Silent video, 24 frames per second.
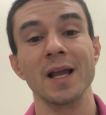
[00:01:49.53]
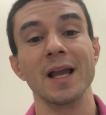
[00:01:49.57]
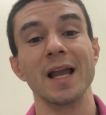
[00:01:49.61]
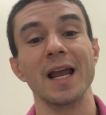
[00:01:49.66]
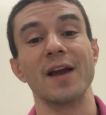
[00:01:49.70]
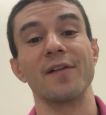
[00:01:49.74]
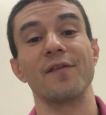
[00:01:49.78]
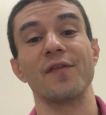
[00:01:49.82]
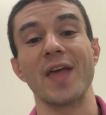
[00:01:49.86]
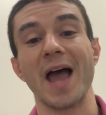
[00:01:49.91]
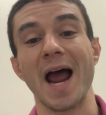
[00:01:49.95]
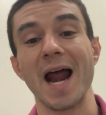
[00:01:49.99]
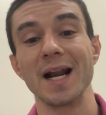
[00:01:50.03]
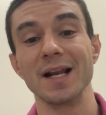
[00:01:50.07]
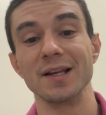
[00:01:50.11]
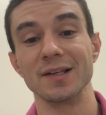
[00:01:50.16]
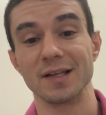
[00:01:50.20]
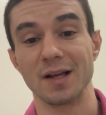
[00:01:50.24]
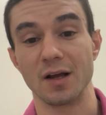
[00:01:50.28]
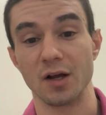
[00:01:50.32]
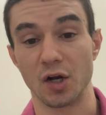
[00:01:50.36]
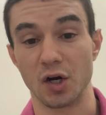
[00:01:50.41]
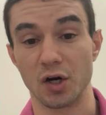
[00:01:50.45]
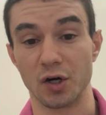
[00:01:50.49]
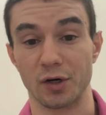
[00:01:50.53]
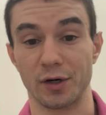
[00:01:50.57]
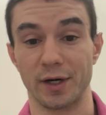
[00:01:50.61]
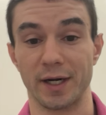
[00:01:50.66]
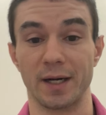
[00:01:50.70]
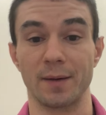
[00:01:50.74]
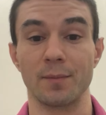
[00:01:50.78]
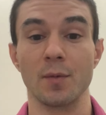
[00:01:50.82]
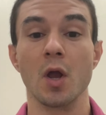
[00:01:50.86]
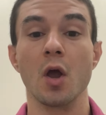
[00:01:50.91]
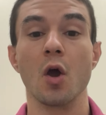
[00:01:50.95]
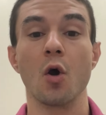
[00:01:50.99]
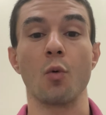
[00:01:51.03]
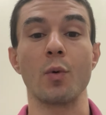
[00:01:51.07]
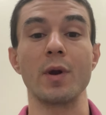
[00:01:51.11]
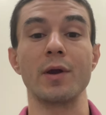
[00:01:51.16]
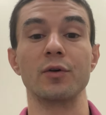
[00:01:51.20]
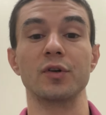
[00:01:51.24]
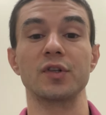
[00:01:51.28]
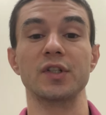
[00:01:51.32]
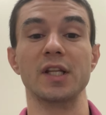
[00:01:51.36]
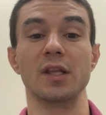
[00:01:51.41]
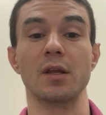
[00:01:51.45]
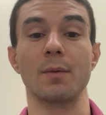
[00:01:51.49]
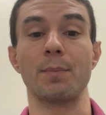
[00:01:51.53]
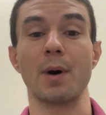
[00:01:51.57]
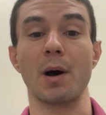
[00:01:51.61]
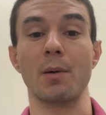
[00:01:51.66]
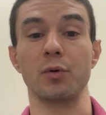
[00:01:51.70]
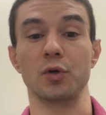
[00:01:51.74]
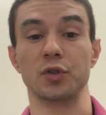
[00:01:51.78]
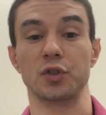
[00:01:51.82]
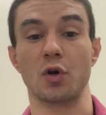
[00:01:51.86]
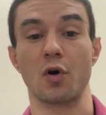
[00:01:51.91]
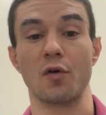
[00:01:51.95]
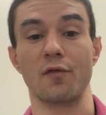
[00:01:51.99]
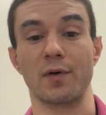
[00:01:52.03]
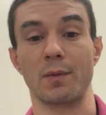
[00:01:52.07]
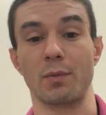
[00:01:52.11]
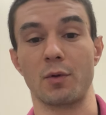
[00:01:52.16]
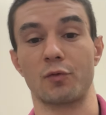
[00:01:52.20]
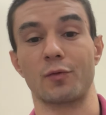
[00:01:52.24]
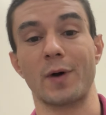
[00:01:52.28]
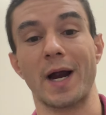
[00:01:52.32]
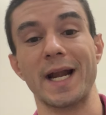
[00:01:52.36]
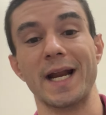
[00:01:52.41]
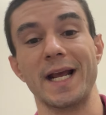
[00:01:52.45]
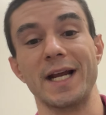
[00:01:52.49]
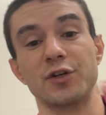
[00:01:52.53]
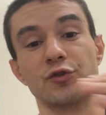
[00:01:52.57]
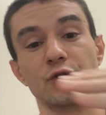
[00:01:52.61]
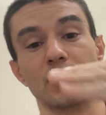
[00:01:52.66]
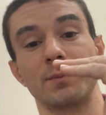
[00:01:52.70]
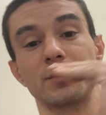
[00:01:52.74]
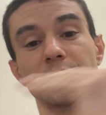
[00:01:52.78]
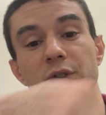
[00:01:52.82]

If that is occurring, we would see the bubbles go from the right atrium